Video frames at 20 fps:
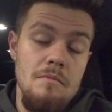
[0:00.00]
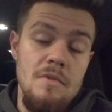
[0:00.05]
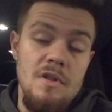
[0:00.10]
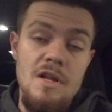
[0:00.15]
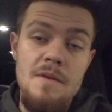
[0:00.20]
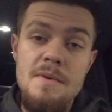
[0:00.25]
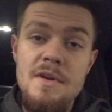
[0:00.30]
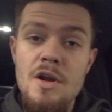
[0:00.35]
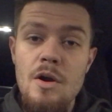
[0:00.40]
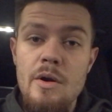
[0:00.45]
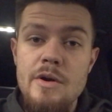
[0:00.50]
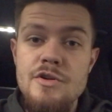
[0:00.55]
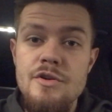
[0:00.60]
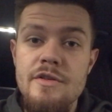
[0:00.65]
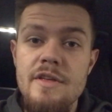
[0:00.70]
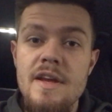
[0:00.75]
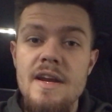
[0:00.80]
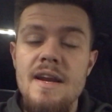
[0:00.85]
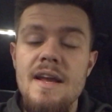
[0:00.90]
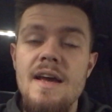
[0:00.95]
let me know what you
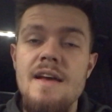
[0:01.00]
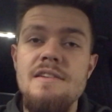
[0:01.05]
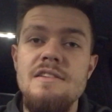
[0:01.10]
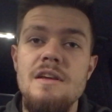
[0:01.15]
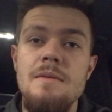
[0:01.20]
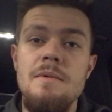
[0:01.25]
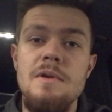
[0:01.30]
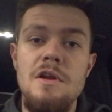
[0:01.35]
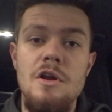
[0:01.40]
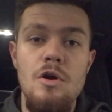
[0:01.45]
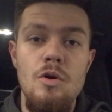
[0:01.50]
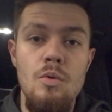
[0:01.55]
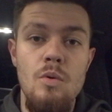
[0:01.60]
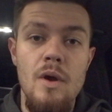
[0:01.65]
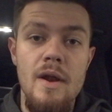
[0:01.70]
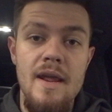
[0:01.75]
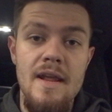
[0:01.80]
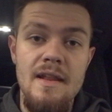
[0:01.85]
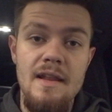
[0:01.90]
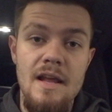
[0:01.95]
think, guys. Let me know
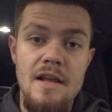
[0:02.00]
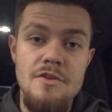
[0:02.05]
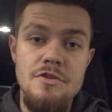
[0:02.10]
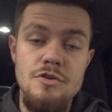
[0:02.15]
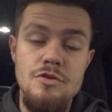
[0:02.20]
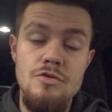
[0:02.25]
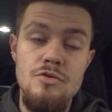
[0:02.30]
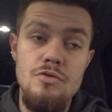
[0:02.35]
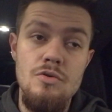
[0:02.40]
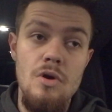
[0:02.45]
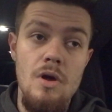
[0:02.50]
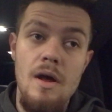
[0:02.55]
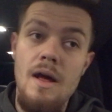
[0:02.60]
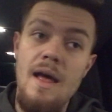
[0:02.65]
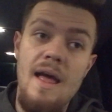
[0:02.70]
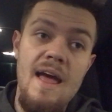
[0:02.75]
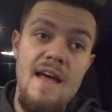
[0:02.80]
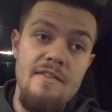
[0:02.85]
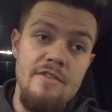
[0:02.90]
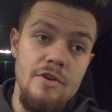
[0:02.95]
what headlights you
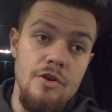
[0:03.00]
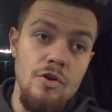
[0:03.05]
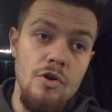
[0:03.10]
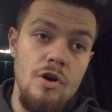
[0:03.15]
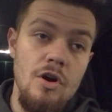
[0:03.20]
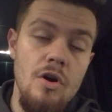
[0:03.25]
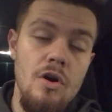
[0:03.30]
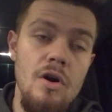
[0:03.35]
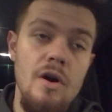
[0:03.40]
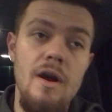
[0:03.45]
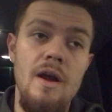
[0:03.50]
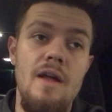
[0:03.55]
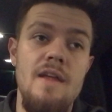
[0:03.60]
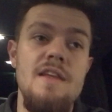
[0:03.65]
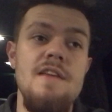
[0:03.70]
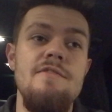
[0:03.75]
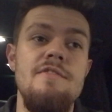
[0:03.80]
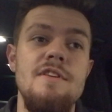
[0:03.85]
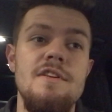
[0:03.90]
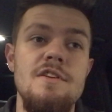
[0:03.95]
have in your car.
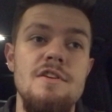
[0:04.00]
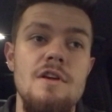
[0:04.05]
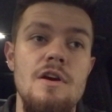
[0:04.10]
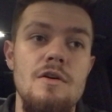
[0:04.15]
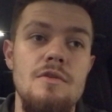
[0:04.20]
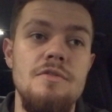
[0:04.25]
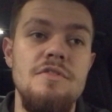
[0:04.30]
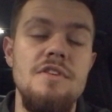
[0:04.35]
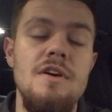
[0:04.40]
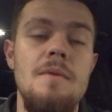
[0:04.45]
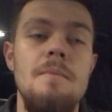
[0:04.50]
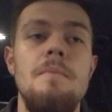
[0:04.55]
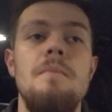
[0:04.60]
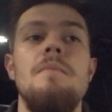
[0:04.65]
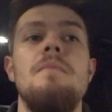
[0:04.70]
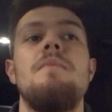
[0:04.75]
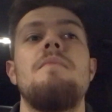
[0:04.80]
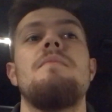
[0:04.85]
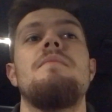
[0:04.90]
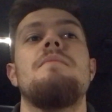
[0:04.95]
Even, you know,
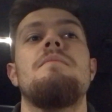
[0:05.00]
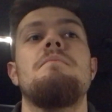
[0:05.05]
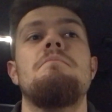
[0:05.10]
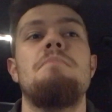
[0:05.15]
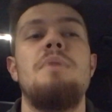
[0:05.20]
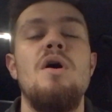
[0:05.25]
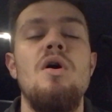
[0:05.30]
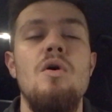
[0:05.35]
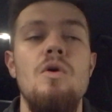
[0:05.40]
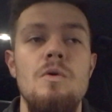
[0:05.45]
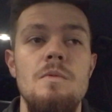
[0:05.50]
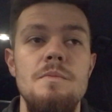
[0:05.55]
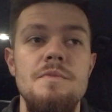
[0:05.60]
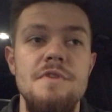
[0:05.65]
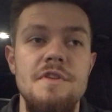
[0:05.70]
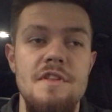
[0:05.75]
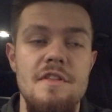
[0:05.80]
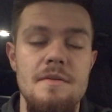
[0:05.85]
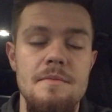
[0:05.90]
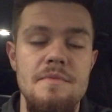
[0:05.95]
some bulbs
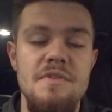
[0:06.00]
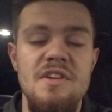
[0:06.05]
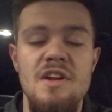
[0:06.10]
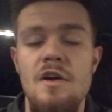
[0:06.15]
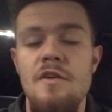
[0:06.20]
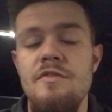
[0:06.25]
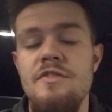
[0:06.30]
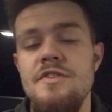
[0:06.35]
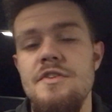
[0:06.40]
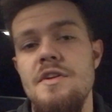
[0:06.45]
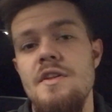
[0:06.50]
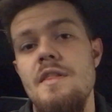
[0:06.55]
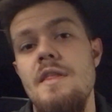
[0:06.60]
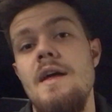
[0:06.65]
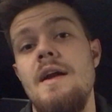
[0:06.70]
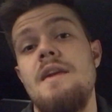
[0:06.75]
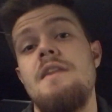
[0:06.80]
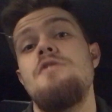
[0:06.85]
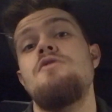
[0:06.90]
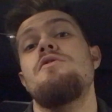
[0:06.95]
in themselves,
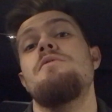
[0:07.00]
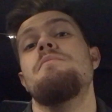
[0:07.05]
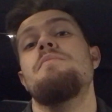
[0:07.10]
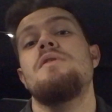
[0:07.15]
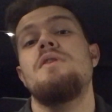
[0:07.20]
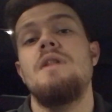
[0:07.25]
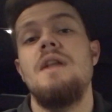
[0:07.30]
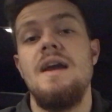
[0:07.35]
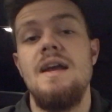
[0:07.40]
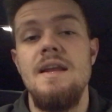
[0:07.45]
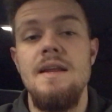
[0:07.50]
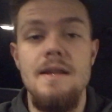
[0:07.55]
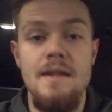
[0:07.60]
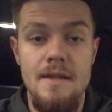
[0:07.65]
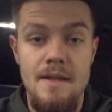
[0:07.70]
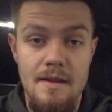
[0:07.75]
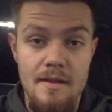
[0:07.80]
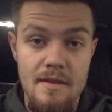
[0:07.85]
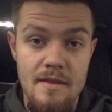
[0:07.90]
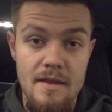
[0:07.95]
like you can put like
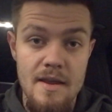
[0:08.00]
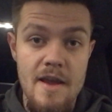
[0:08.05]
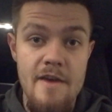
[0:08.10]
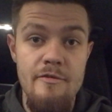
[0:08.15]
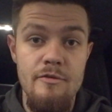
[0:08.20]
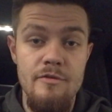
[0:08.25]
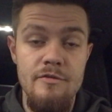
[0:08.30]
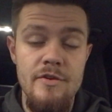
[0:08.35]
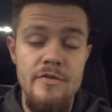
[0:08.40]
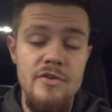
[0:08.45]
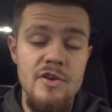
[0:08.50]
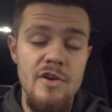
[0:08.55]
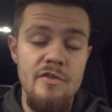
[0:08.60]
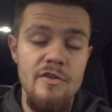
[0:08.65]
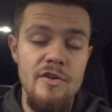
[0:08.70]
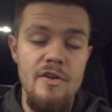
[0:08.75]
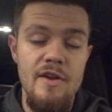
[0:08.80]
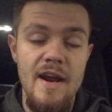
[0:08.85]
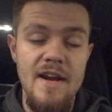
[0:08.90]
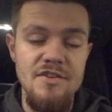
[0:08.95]
in the F-150 over
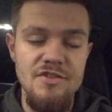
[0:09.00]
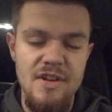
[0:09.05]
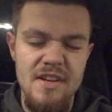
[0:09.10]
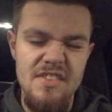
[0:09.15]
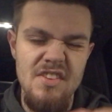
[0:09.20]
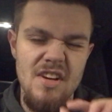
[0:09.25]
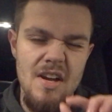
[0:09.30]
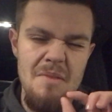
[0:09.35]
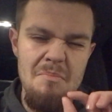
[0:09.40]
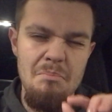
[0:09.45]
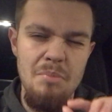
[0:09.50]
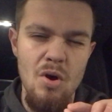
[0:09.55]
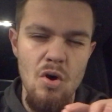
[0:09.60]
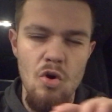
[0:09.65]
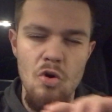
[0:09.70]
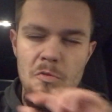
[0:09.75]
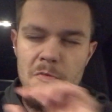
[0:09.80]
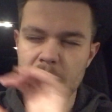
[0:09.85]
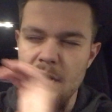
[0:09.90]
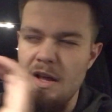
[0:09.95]
there that actually has like a
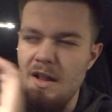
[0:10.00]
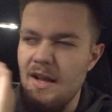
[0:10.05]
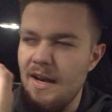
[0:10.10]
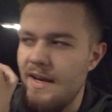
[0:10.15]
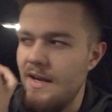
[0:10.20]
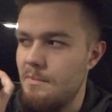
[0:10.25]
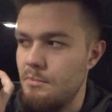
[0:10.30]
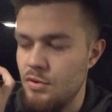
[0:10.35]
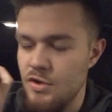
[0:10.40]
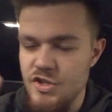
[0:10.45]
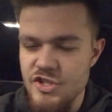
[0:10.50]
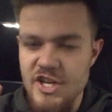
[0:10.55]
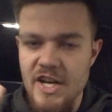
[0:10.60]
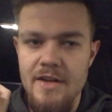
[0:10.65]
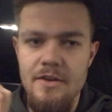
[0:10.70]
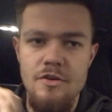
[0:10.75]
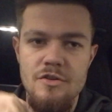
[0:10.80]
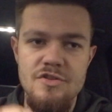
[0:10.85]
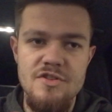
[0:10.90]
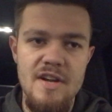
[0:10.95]
bulb, not like a
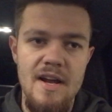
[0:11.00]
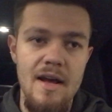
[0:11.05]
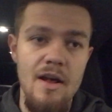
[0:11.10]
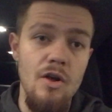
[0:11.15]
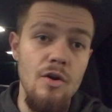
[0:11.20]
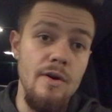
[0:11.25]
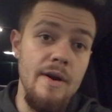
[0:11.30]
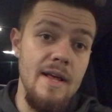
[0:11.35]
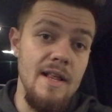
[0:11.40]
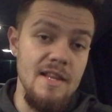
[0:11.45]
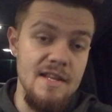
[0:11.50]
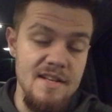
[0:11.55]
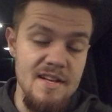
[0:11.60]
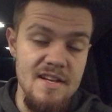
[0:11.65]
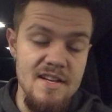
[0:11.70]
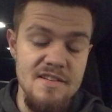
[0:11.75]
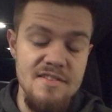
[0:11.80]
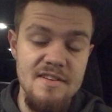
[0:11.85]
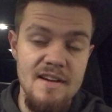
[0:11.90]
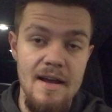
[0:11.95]
projector style or
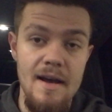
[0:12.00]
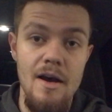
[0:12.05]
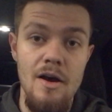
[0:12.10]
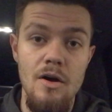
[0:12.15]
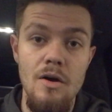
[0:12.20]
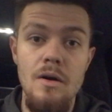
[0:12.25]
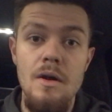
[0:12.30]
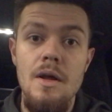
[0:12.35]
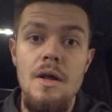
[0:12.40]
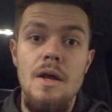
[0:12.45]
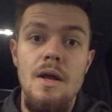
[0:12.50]
LED style